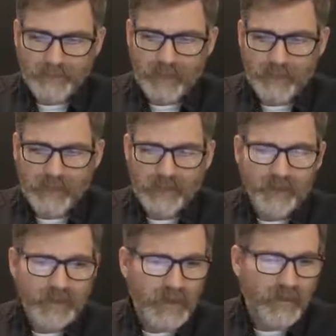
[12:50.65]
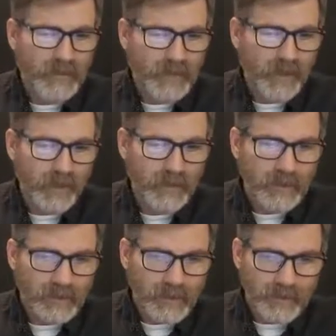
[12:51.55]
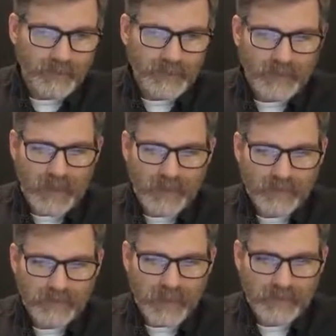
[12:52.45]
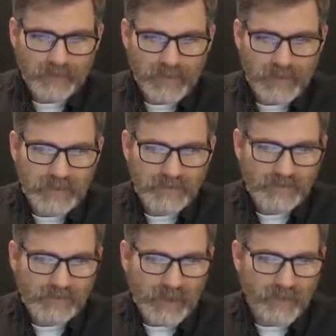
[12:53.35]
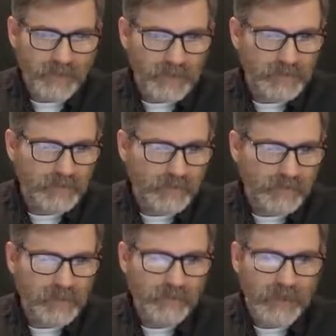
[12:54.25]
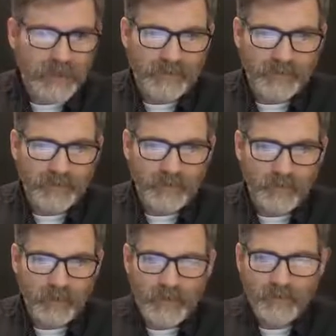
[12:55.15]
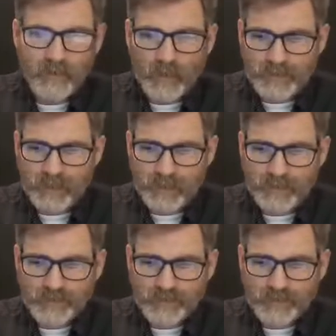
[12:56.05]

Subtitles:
So on this video here, the guy has not taken the time really to look around to see what's going on.